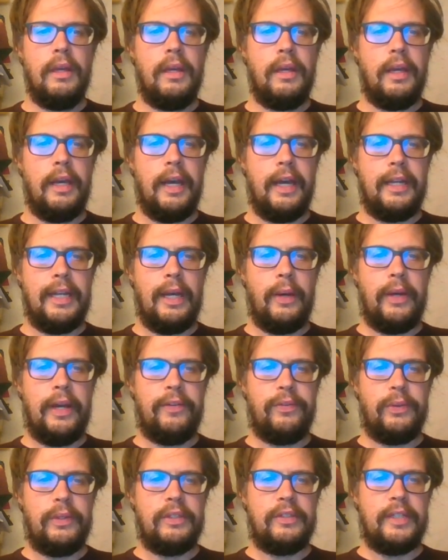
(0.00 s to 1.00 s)
And now we
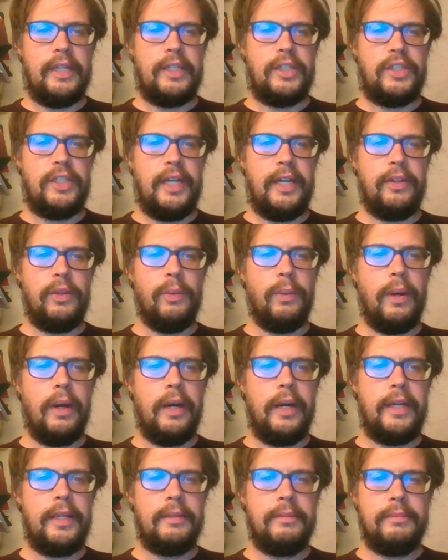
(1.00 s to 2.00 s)
have to instantiate the
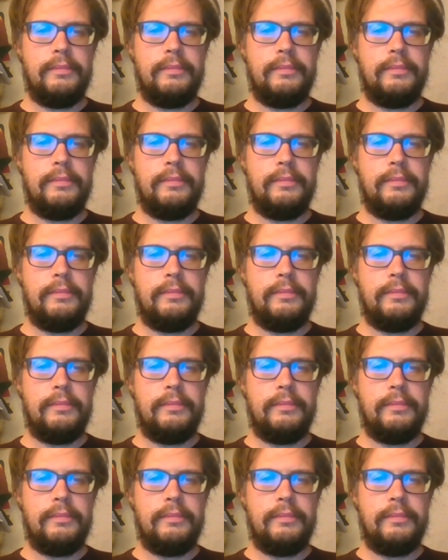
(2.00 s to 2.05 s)
y.